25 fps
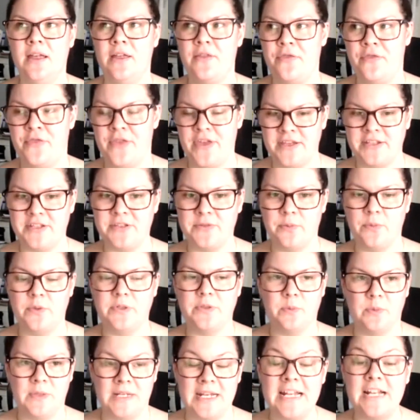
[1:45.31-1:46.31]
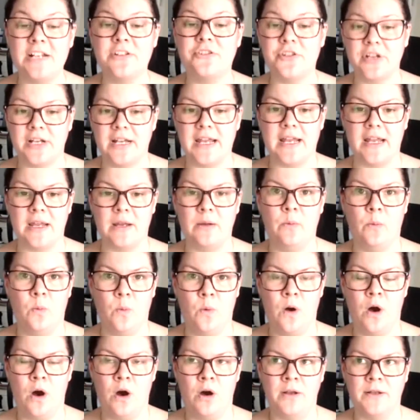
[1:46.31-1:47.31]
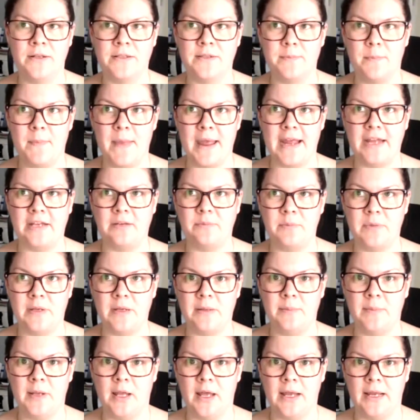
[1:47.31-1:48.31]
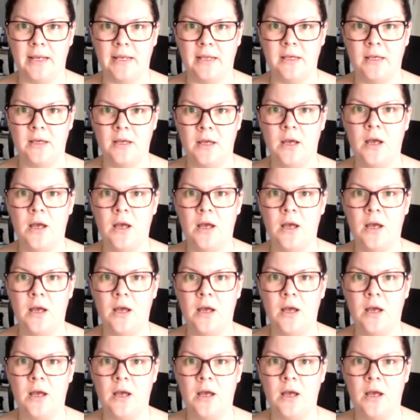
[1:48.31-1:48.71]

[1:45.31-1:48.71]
this was literally what made me like,